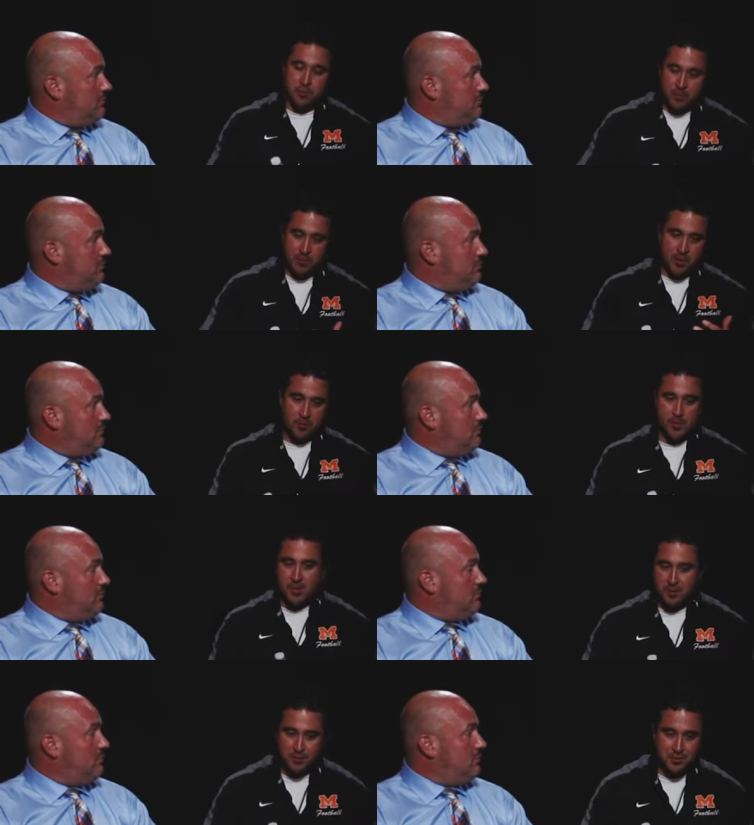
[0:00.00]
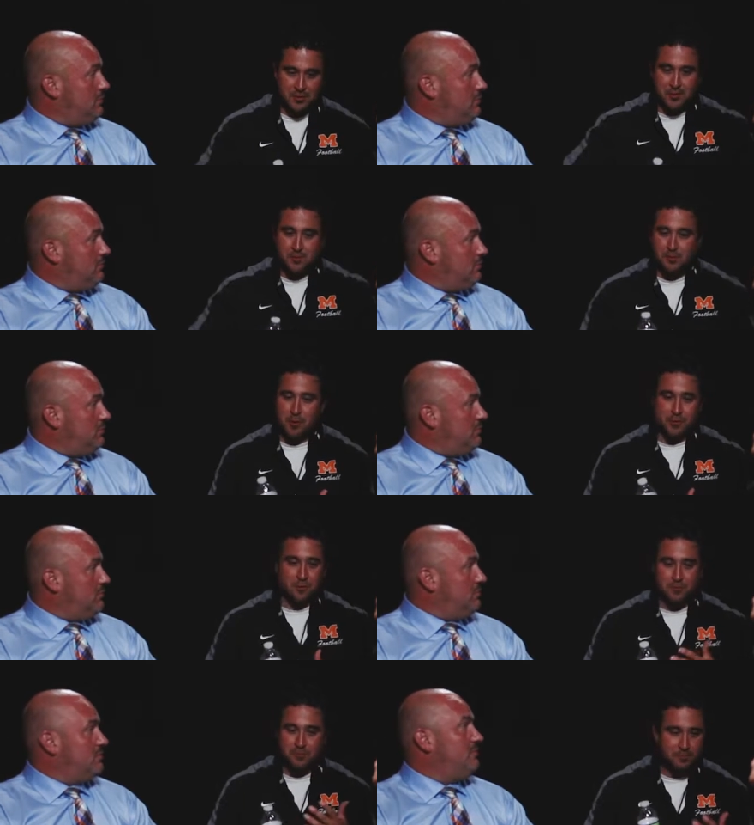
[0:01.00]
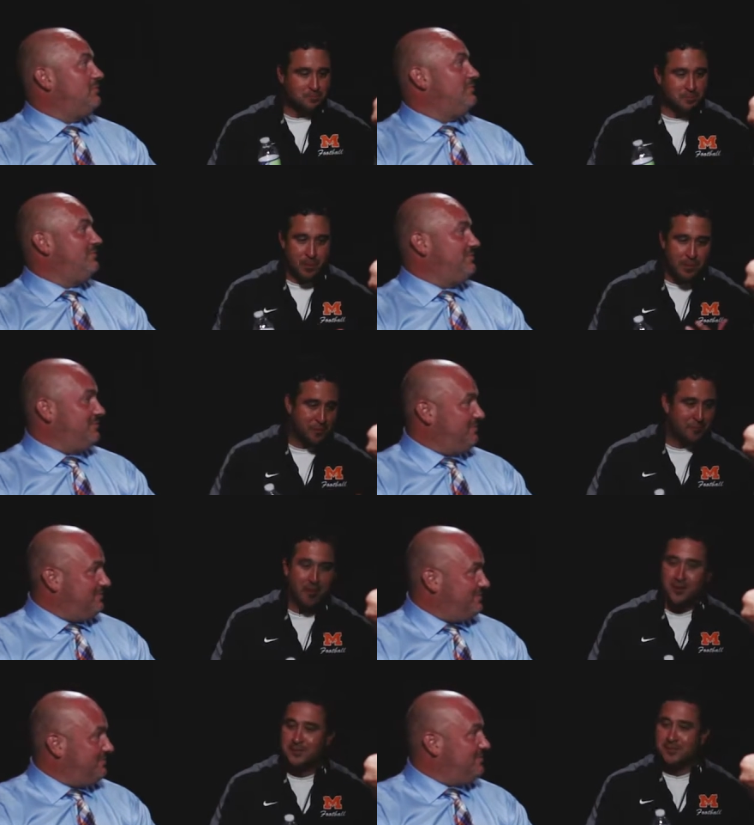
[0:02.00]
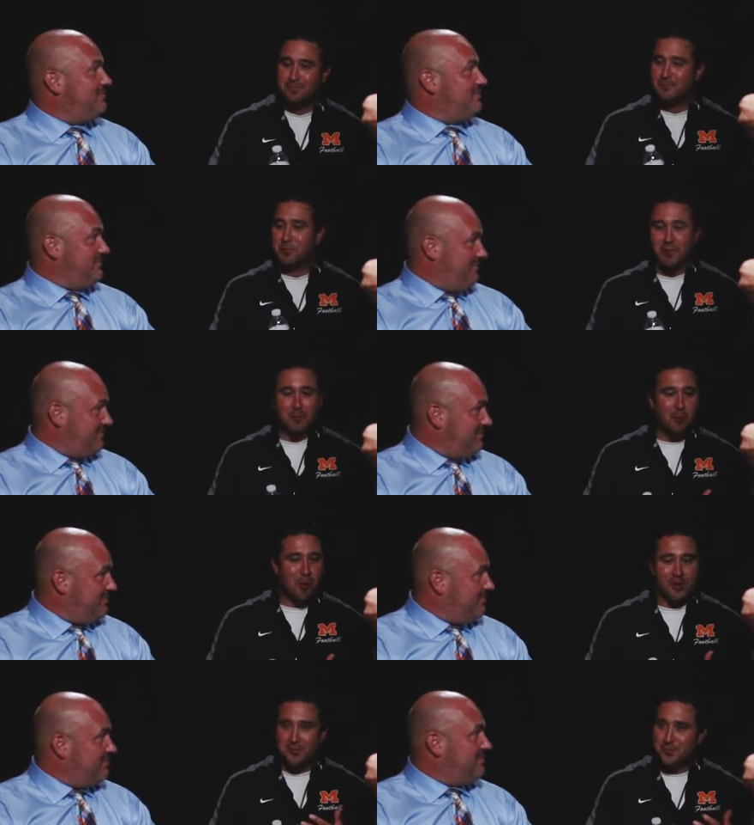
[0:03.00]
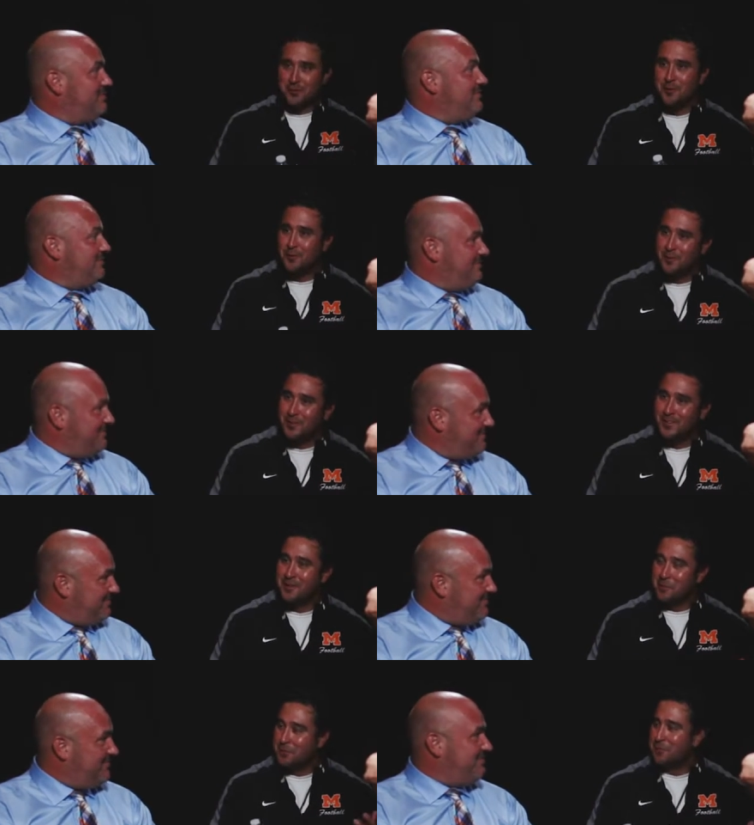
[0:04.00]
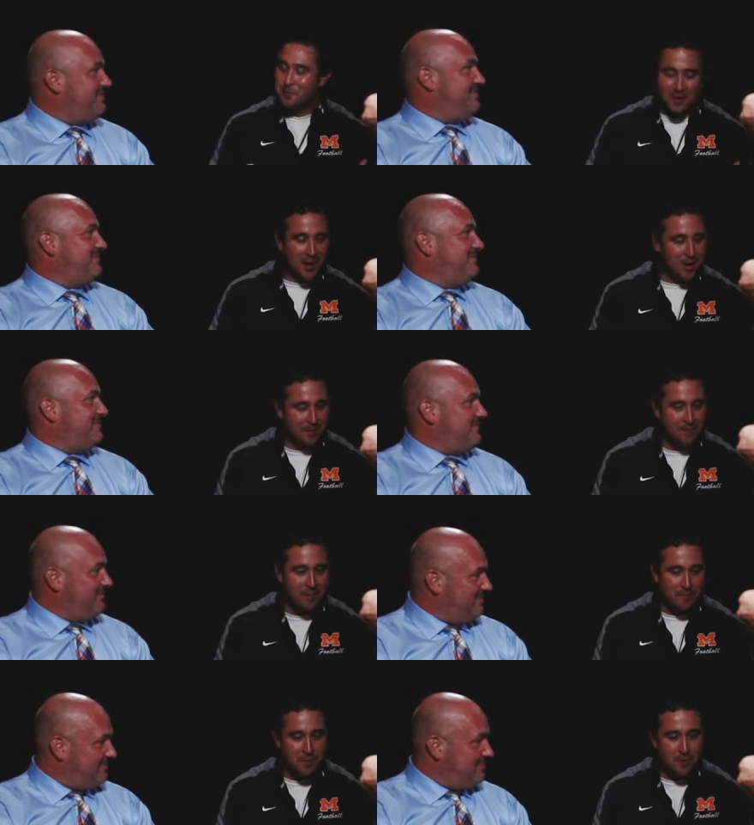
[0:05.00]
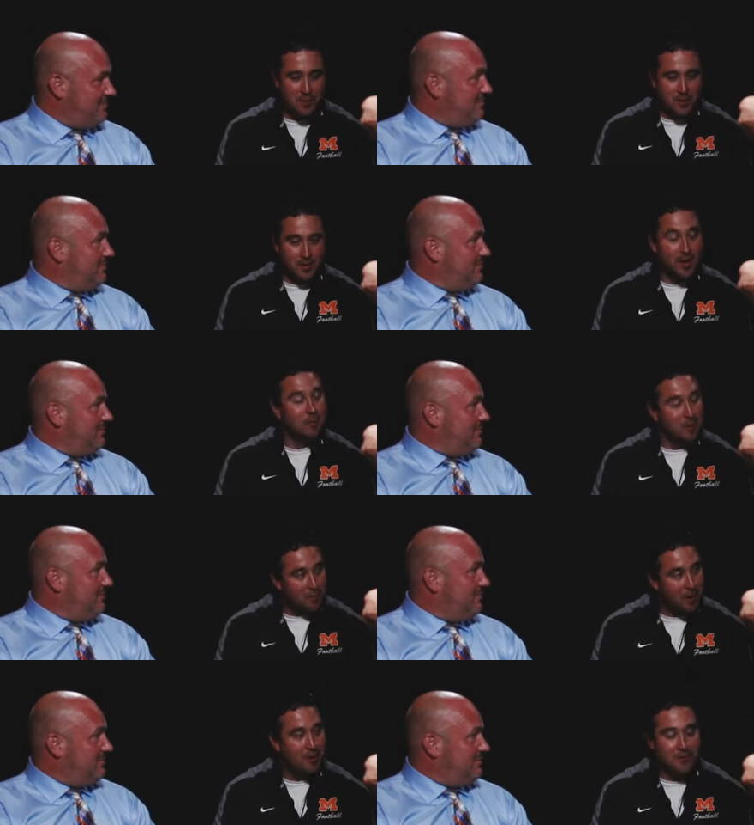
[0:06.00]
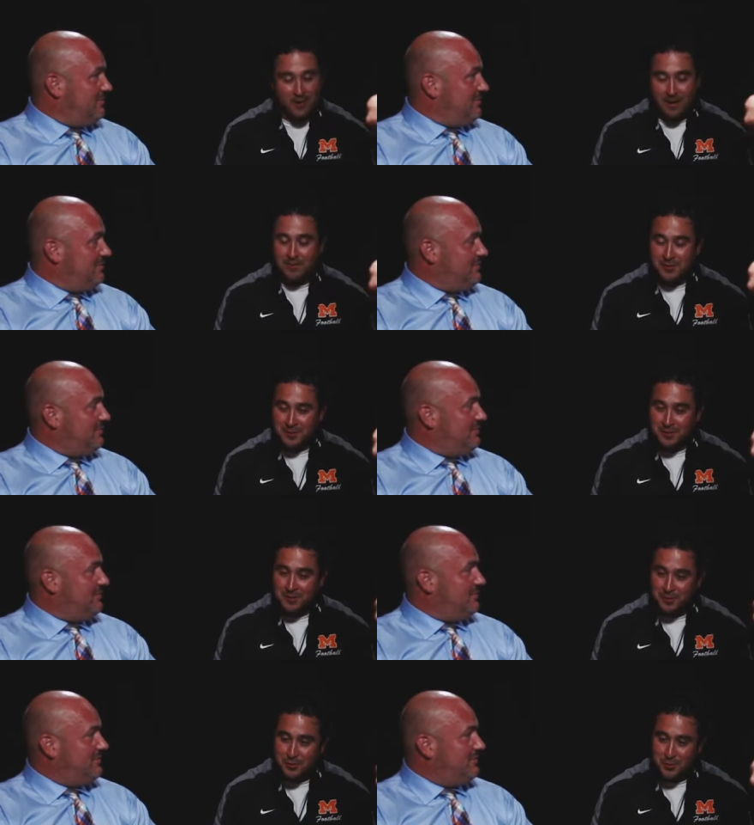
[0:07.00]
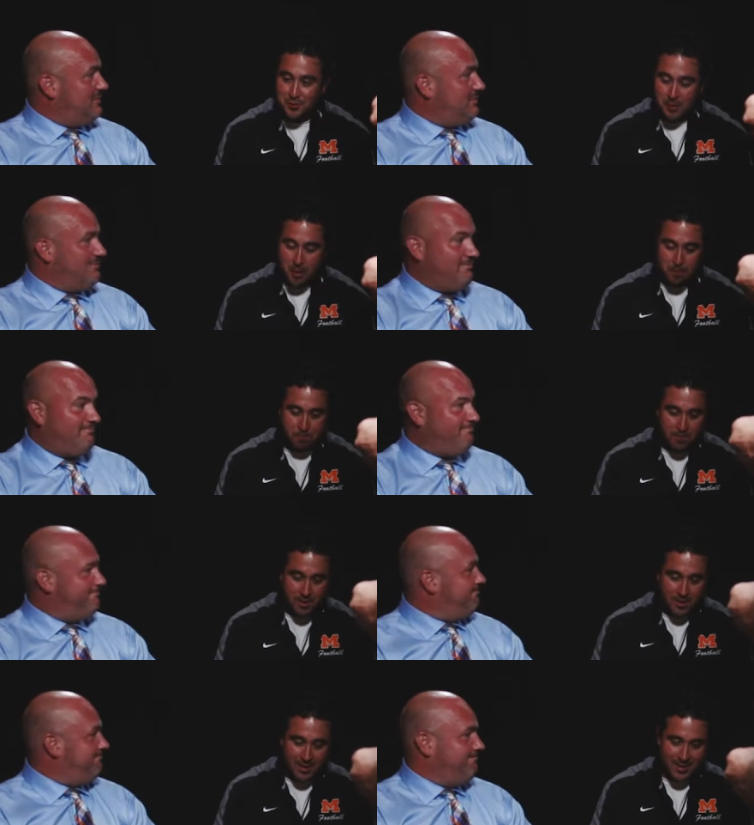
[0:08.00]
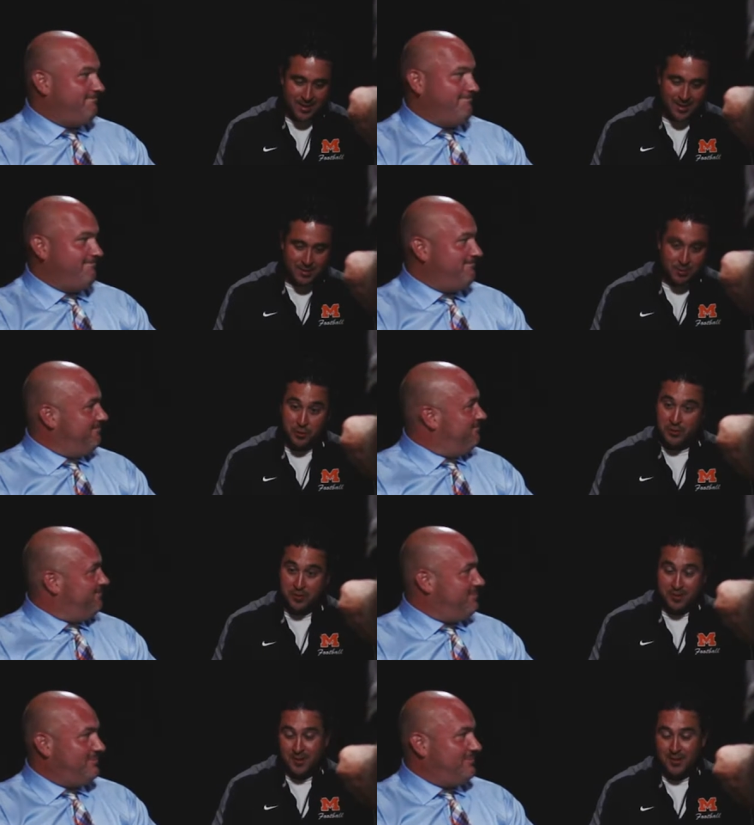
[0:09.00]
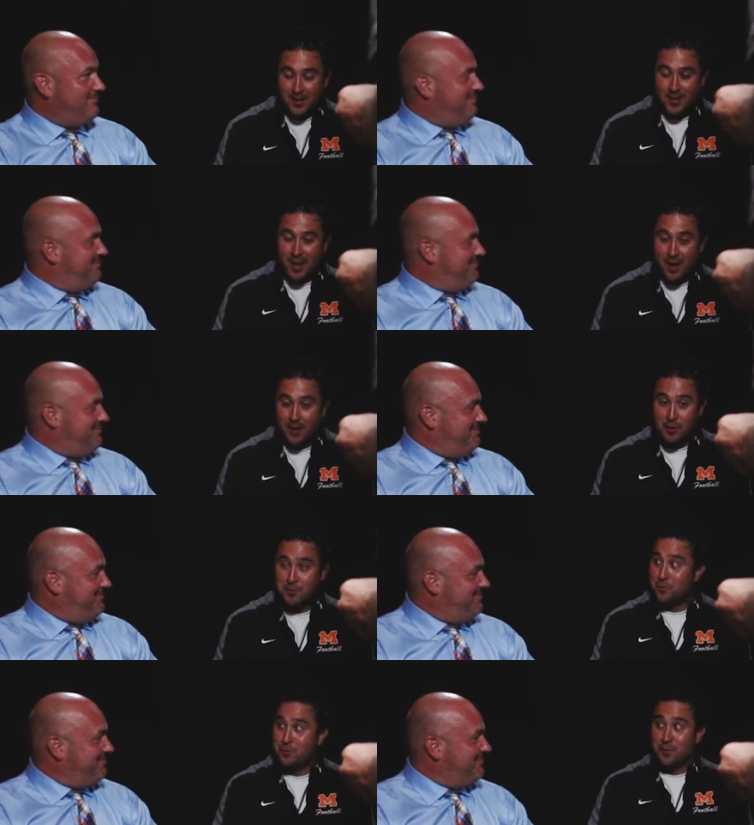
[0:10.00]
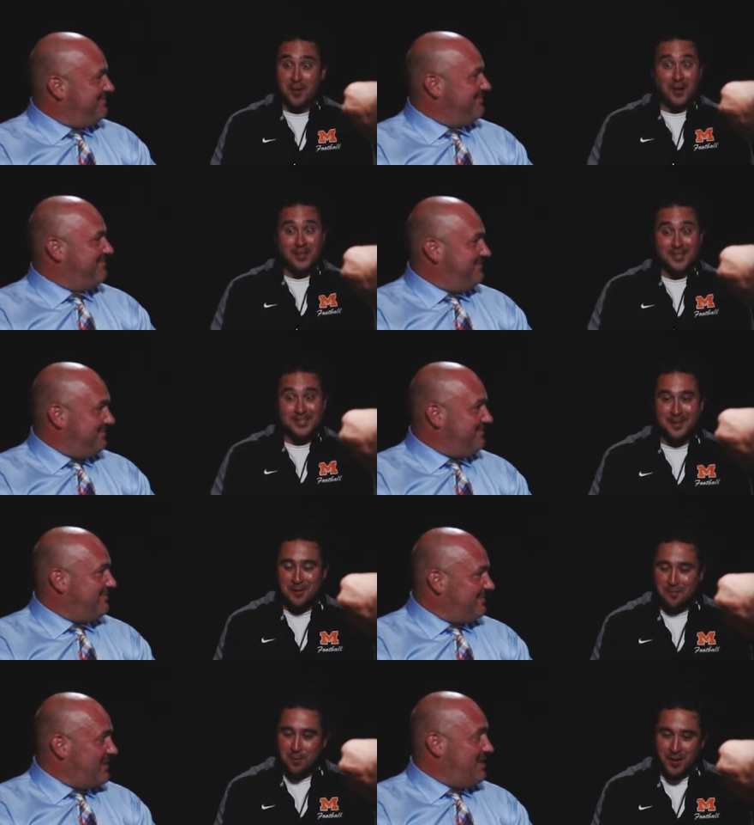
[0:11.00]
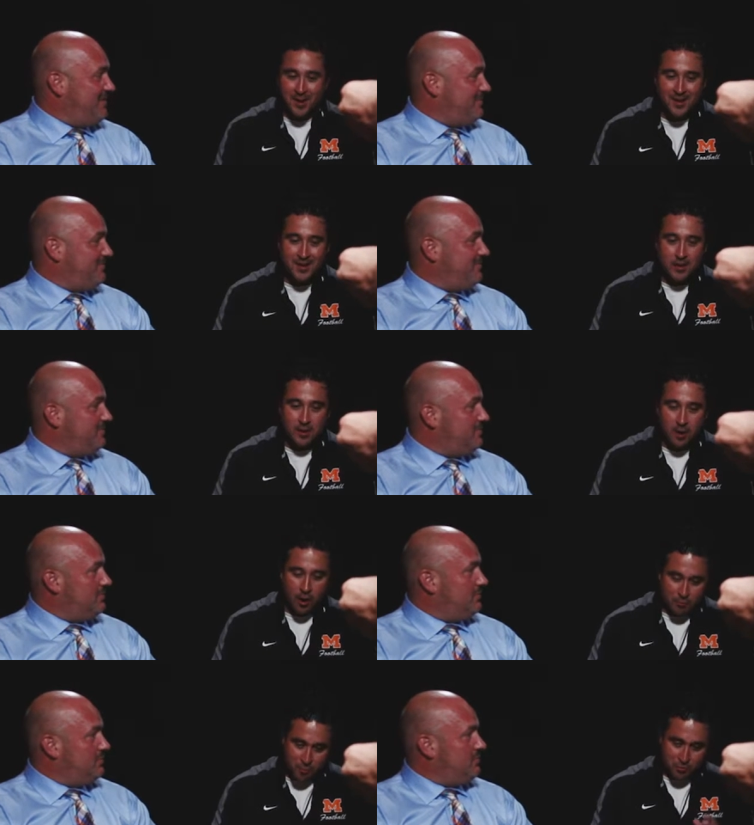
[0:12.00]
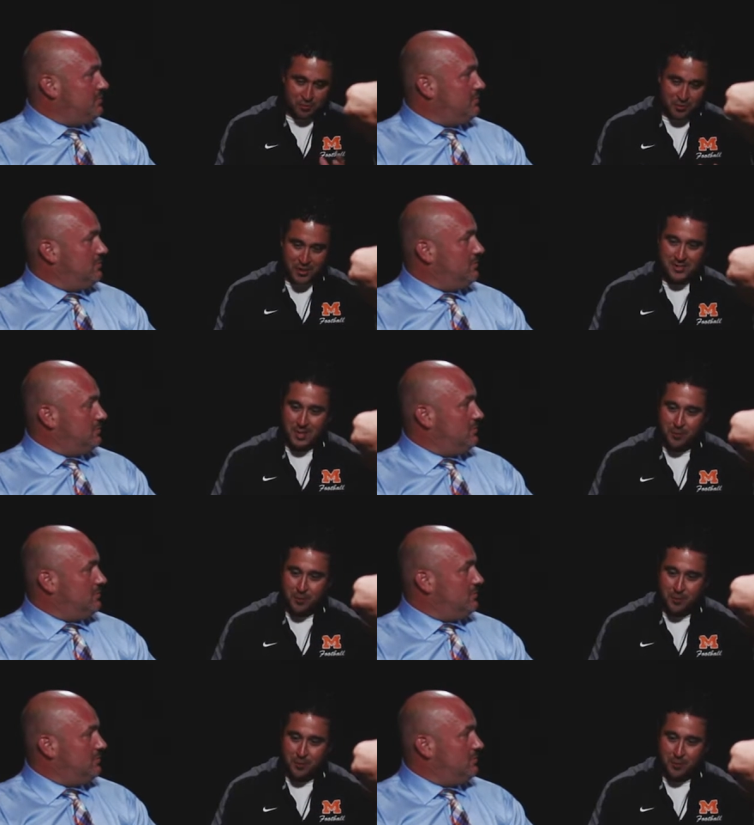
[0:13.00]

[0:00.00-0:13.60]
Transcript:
Speaker 1: with him becoming the AD because he's also my best friend. He's gonna be at my wedding this year, and you know he's a guy. You getting married? Yeah, I'm getting married wow. the season this year. Um, and uh, so he's a, a, guy I go to for a lot of that stuff. But uh, our roles have changed now